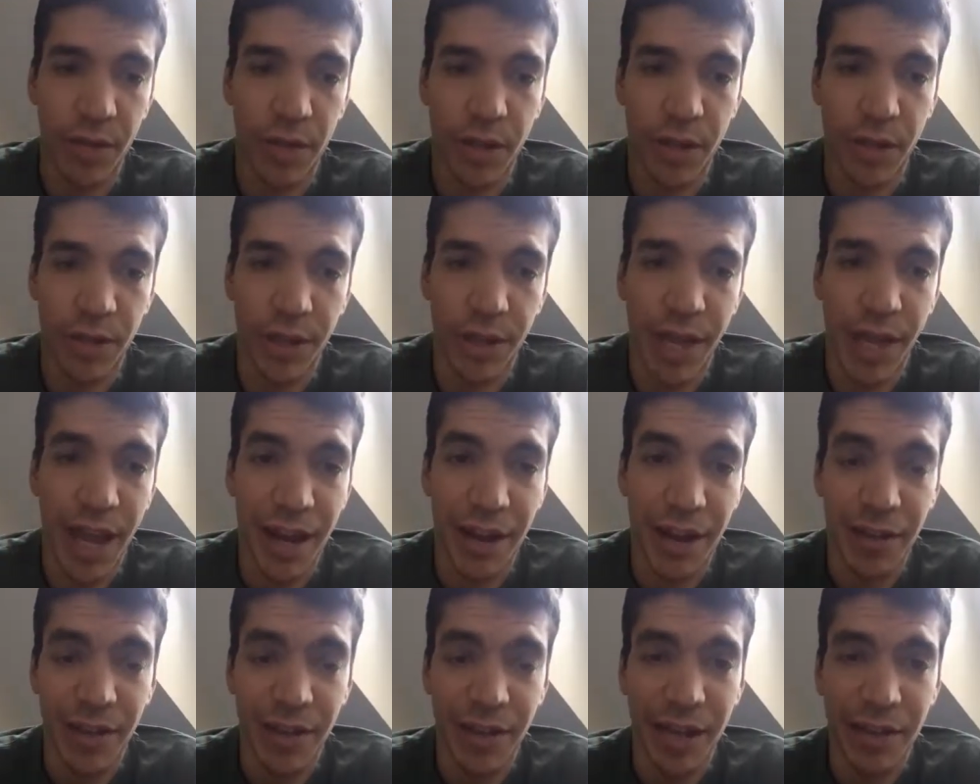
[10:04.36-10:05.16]

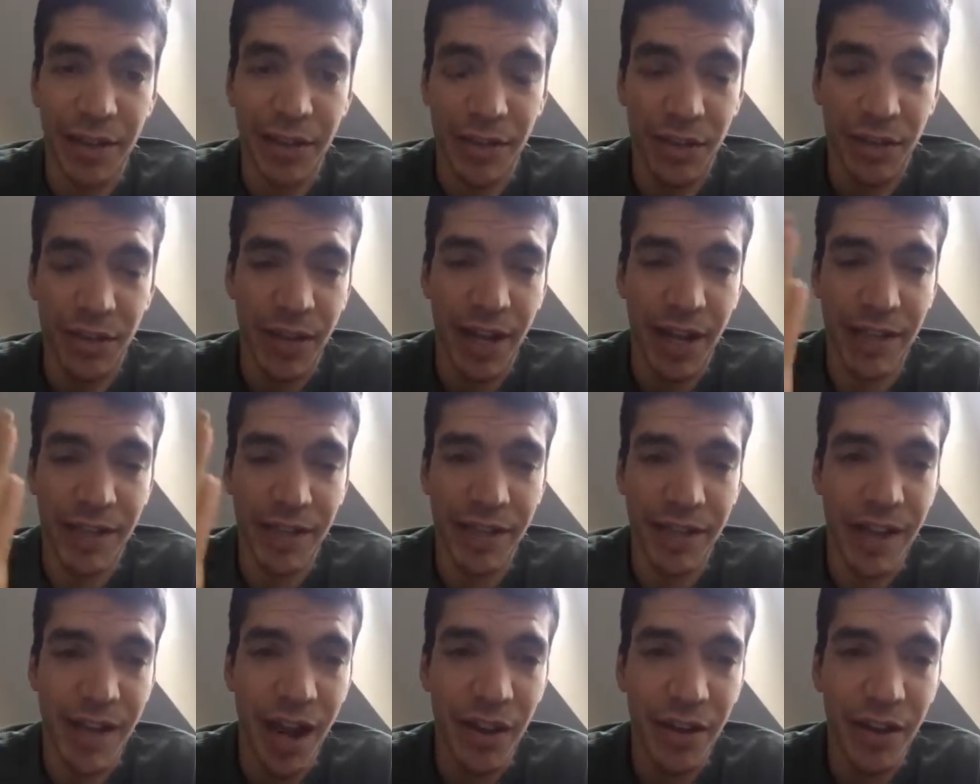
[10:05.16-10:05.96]
that's
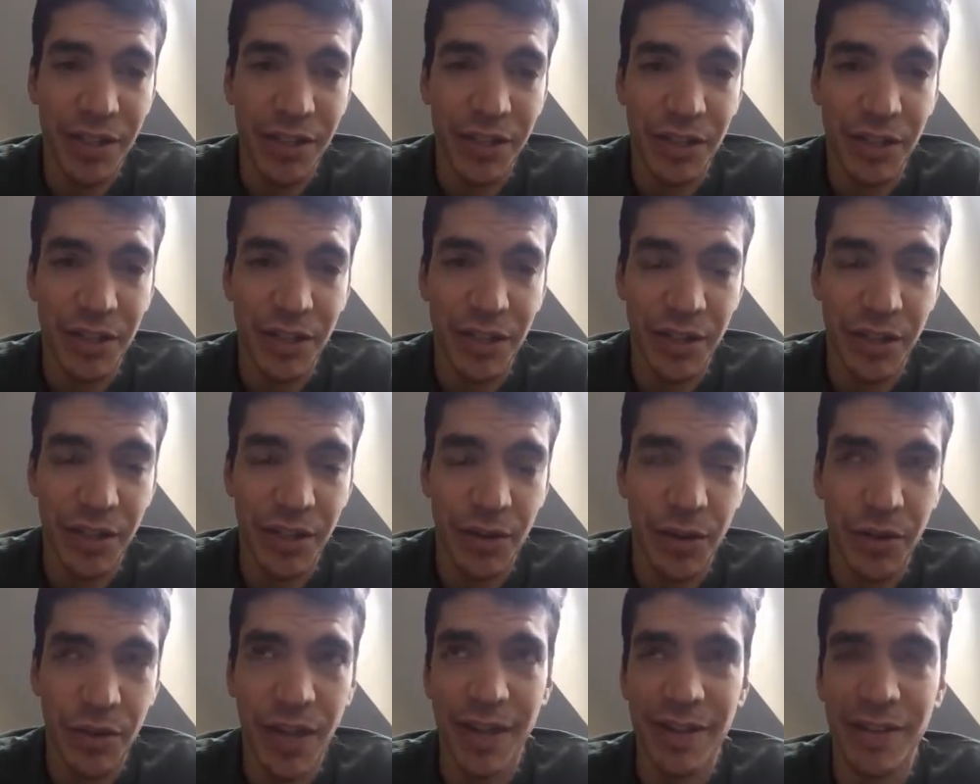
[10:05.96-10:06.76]
analogous to
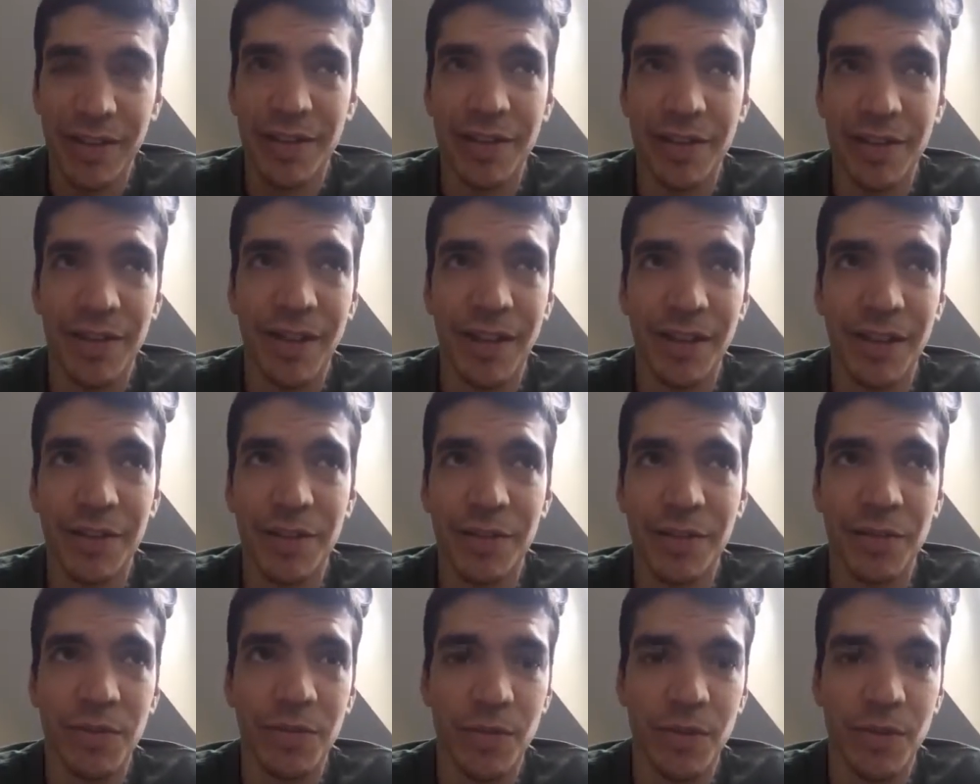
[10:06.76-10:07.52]
that's